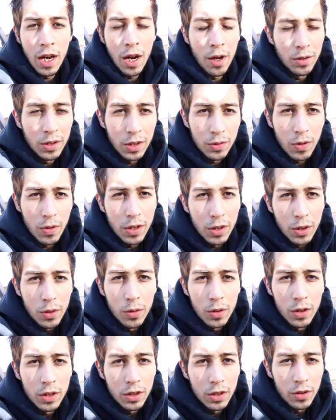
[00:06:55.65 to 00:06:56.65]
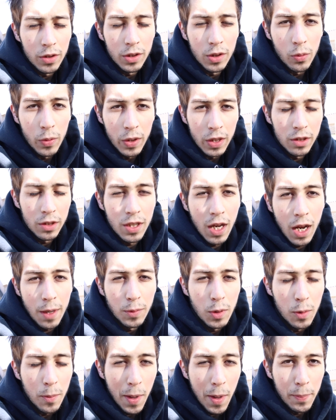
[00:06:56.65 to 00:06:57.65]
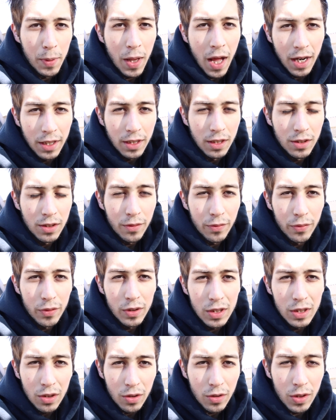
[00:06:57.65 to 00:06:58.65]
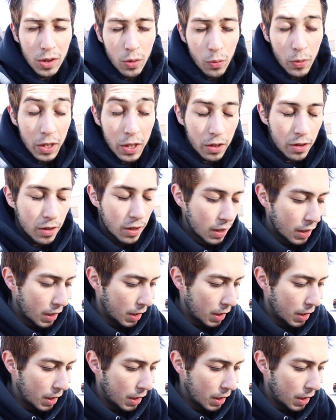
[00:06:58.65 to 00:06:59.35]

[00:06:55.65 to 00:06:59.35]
I only run coolant during the winter time so my block doesn't freeze during the winter.